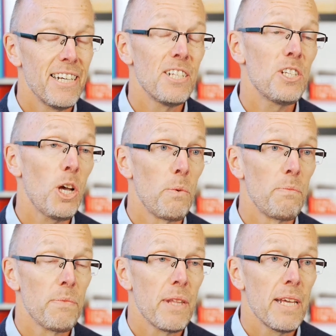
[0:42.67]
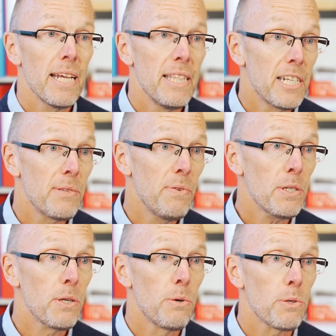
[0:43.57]
So, in this
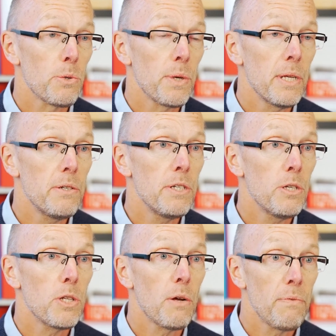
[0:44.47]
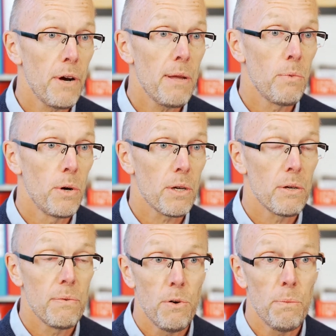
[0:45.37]
first course, we introduced a framework
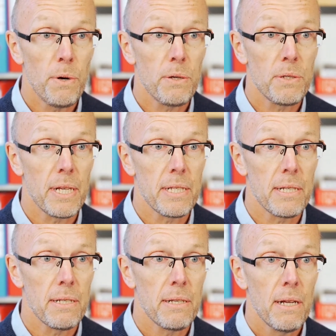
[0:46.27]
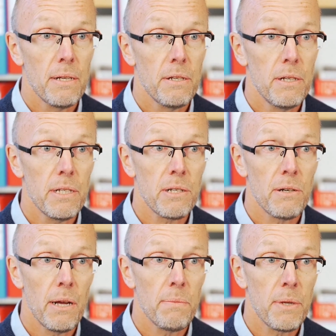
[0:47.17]
of 4 processes to
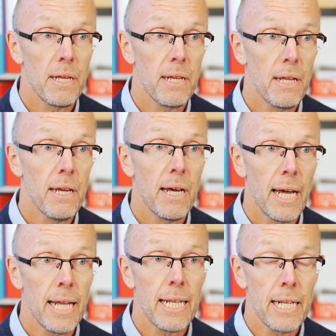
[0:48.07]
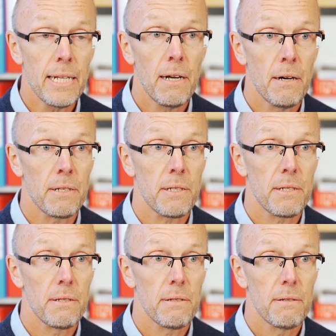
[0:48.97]
describe key AE
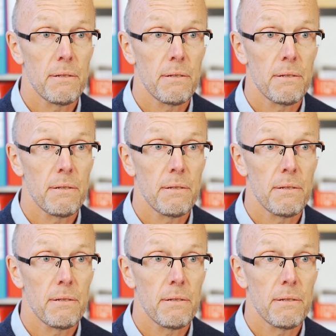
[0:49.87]
tasks.